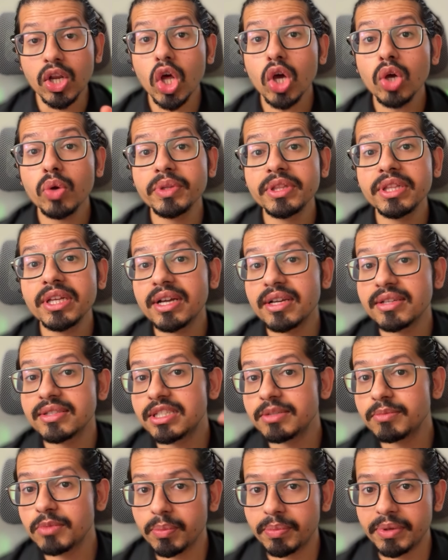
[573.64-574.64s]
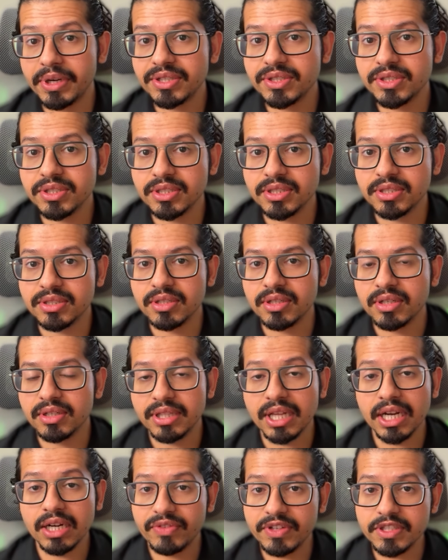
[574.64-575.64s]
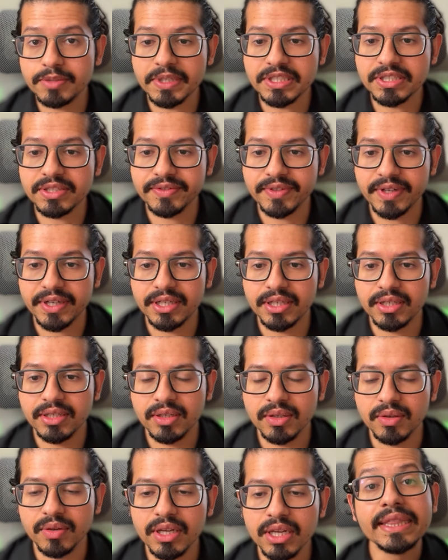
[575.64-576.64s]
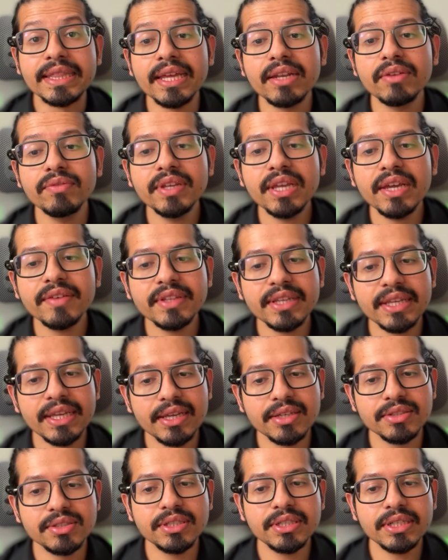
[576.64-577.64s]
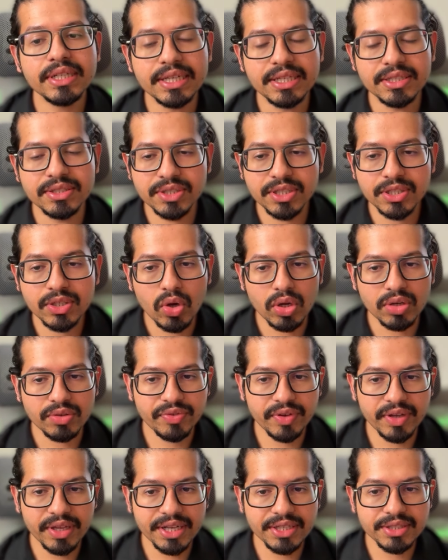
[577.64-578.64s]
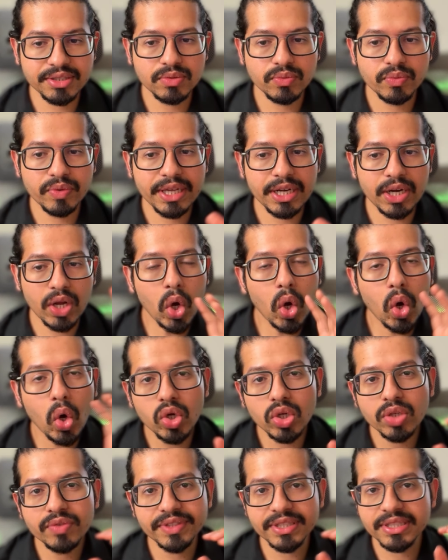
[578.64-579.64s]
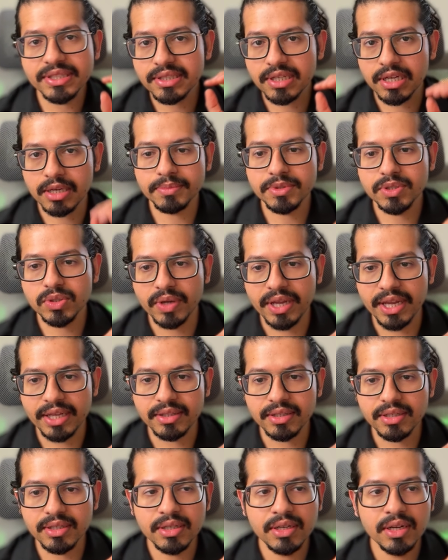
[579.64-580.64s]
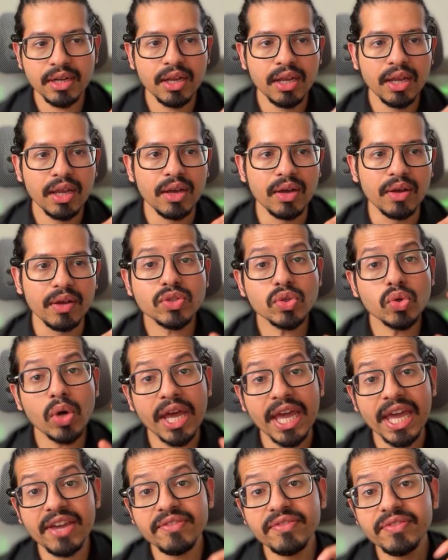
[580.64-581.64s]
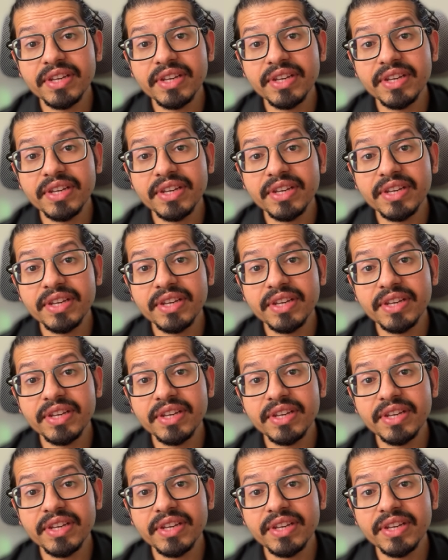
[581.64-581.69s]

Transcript: along with the custom operation that we specified. Then we have the agent engine configuration where all of this comes together. So